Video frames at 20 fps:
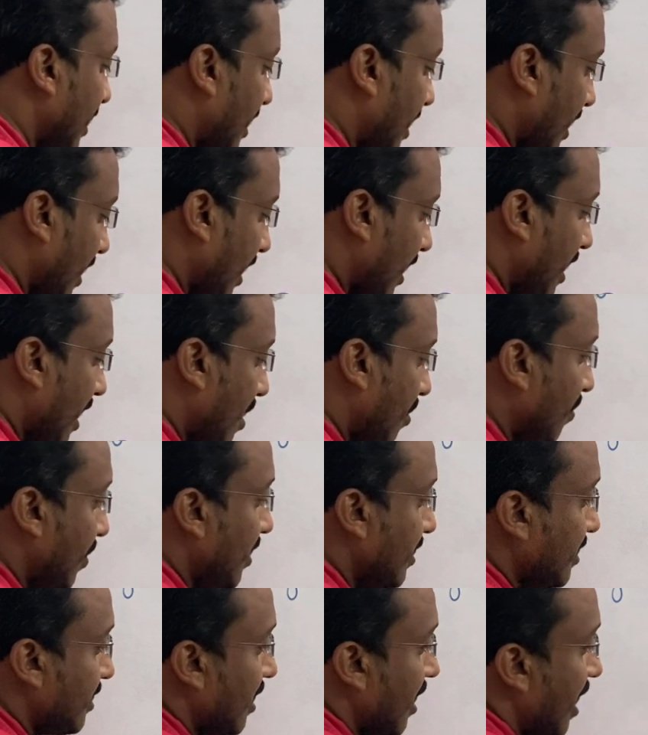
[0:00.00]

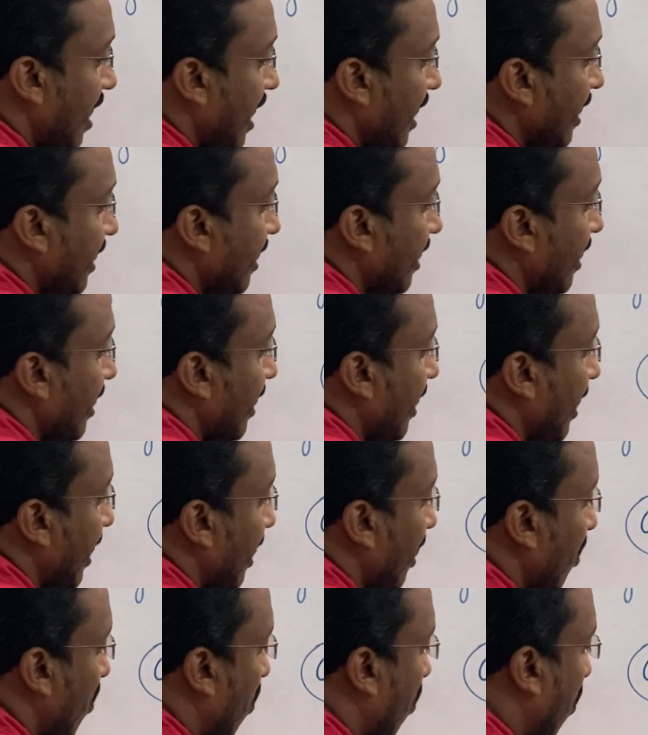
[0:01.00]
re-emits the light
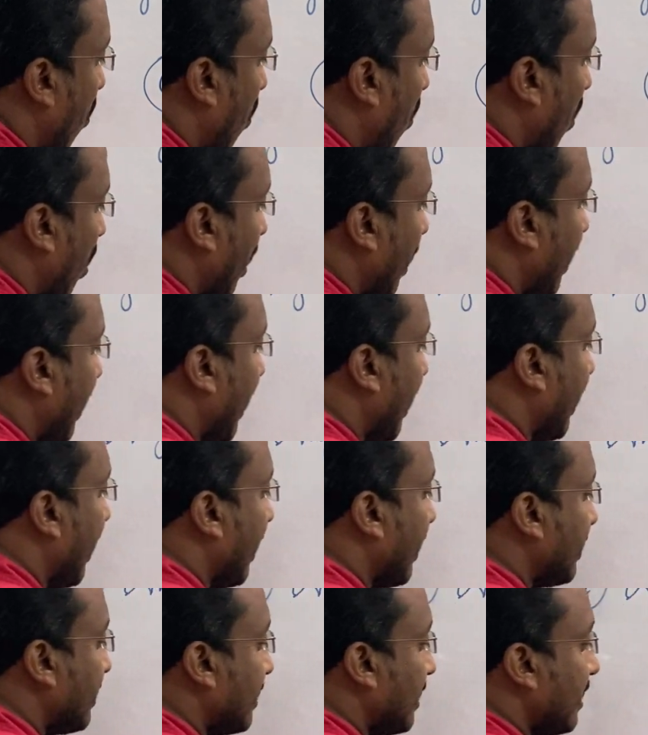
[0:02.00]
in all
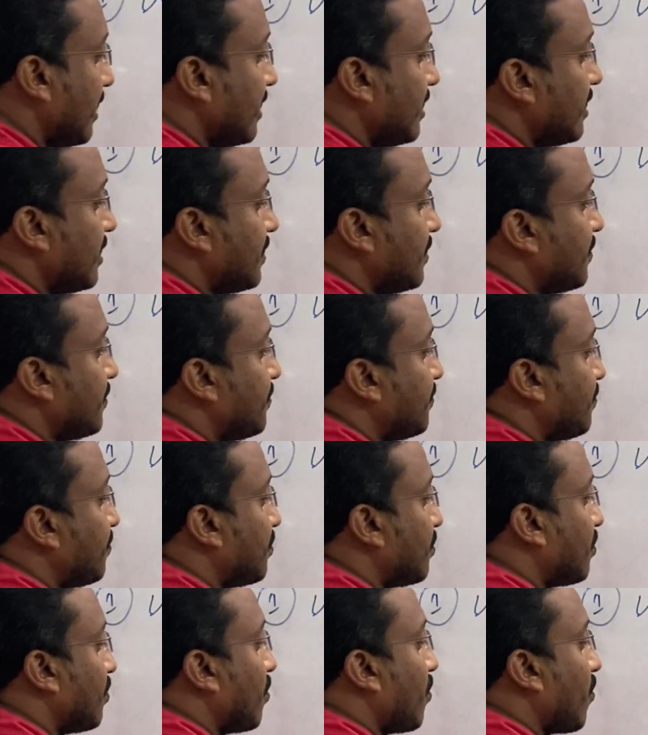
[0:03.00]
directions.
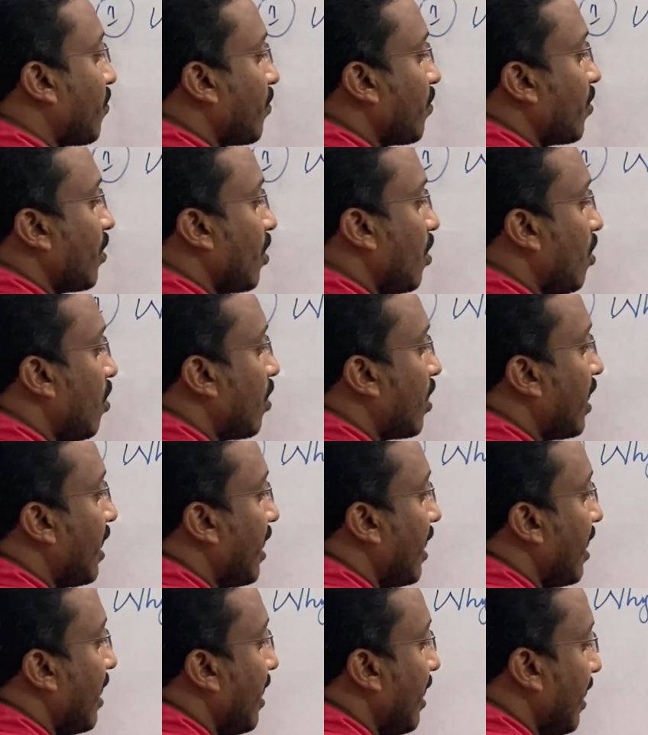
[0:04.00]

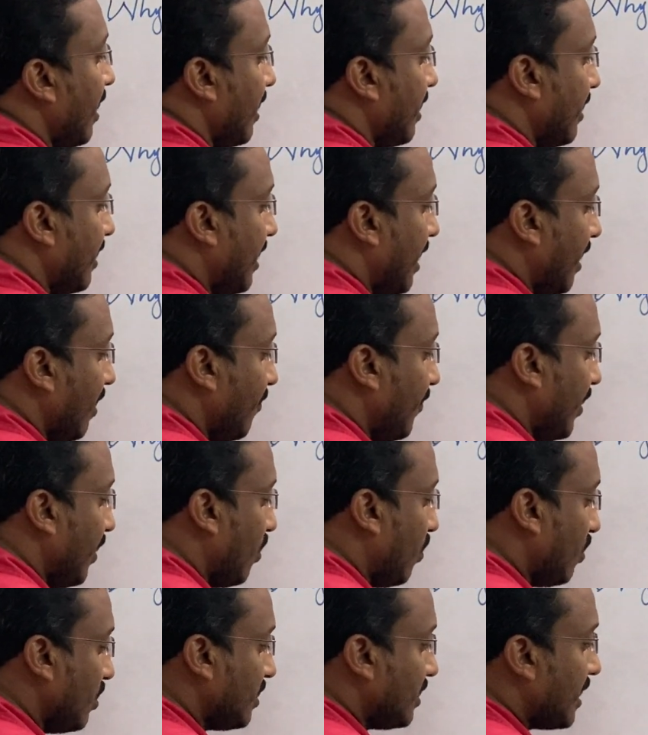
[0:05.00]
Okay, then we
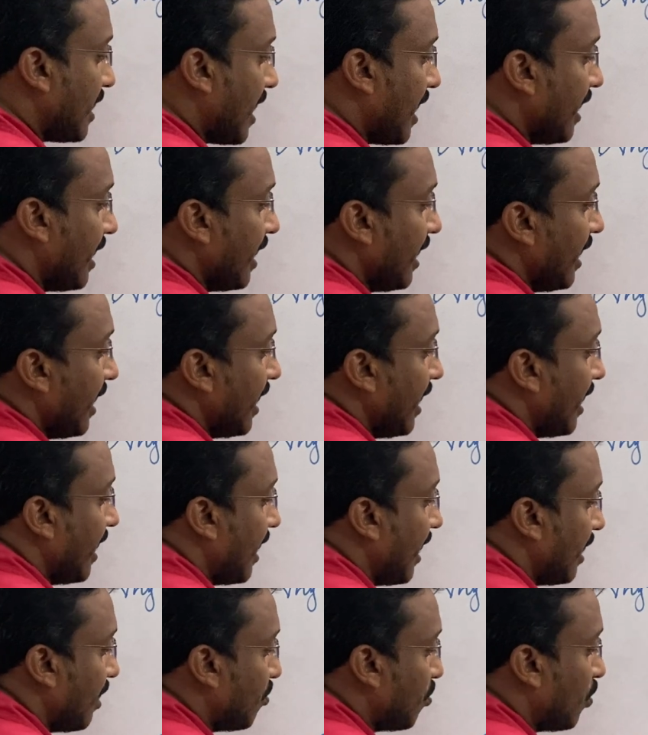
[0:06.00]
know that in
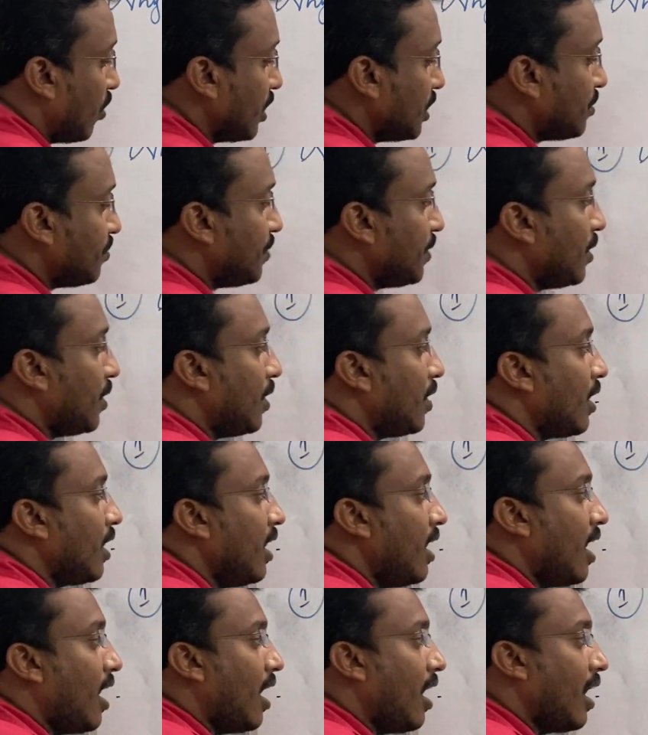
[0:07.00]
atmosphere
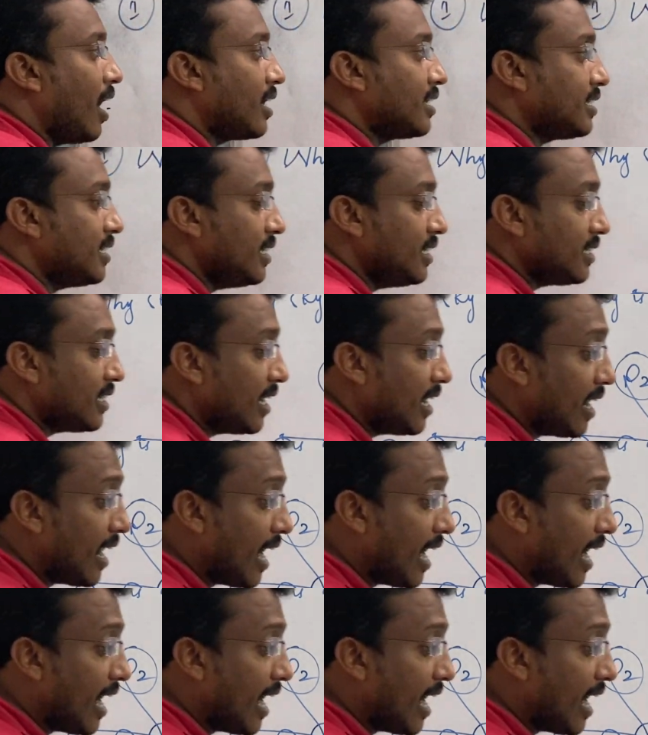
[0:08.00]
oxygen